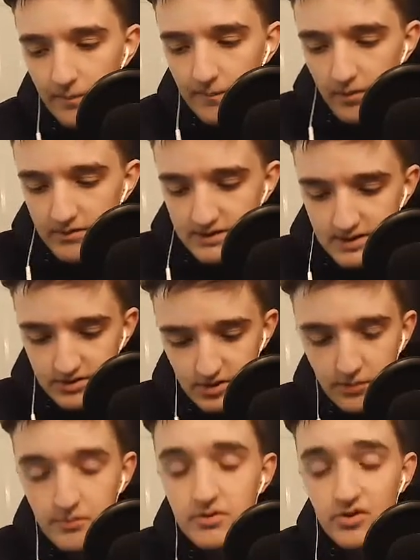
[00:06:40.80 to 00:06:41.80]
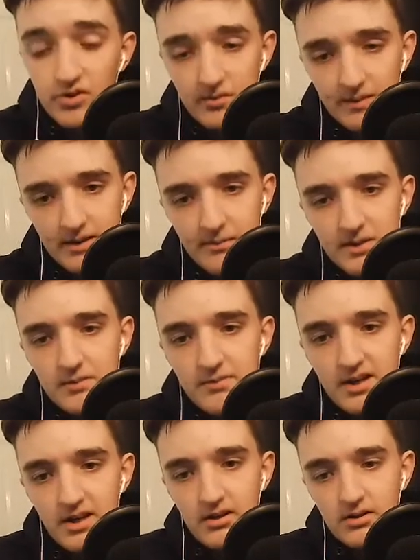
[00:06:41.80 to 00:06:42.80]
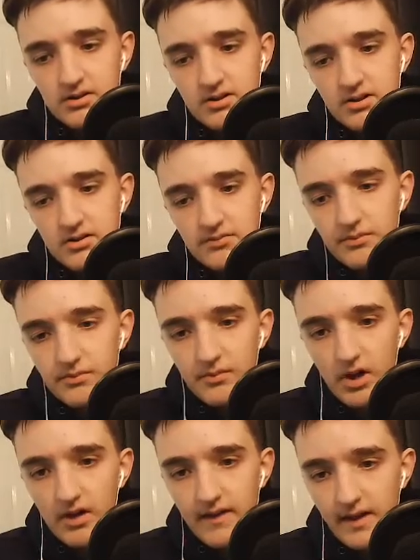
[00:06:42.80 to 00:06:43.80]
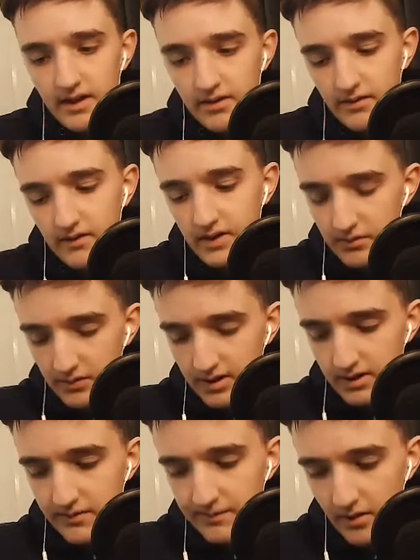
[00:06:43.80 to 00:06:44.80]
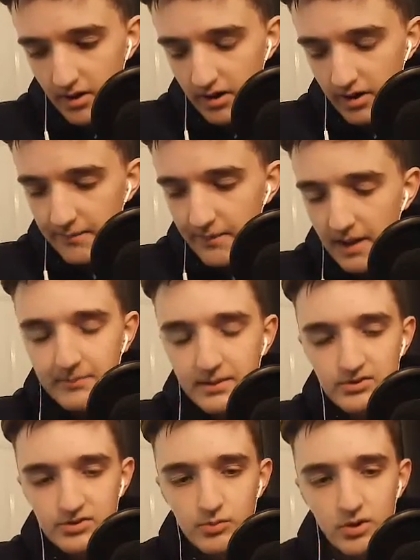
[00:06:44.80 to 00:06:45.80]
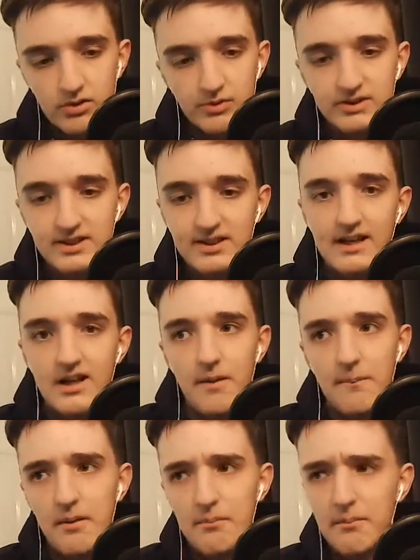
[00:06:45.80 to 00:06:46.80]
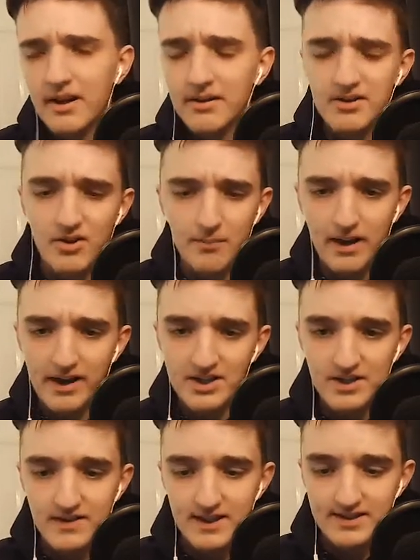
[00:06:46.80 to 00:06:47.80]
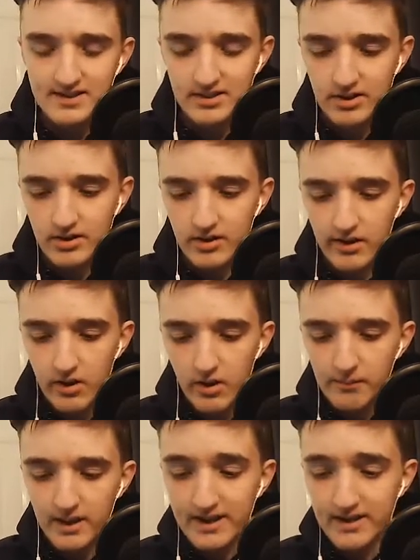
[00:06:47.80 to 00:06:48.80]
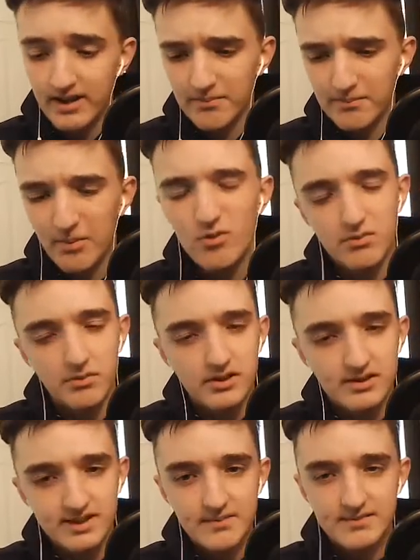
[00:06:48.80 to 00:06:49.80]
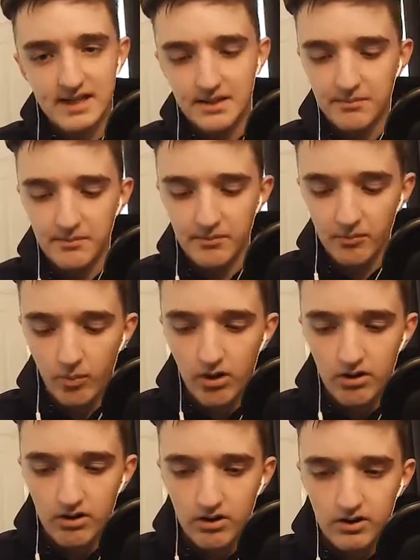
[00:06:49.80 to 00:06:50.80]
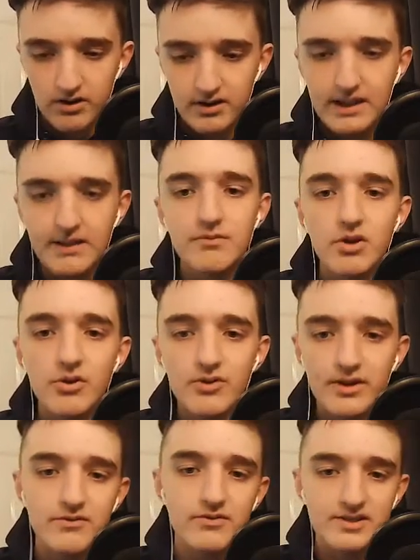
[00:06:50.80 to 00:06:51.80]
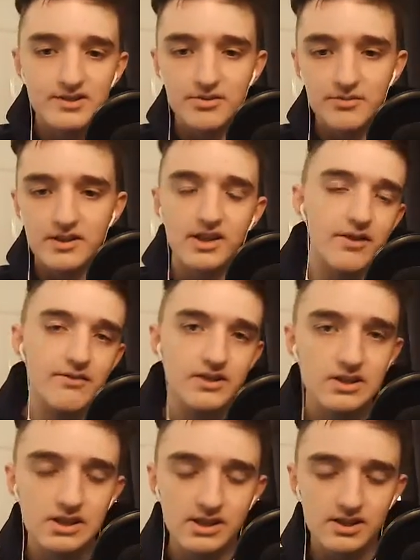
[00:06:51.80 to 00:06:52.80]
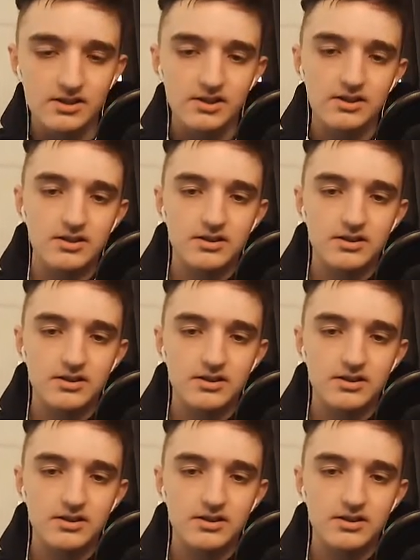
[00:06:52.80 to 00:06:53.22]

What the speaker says: obviously, so you play the BBL, and then you play NBL. So what was it like, managing these and playing in both of them at the same time? What differences are in kind of each league?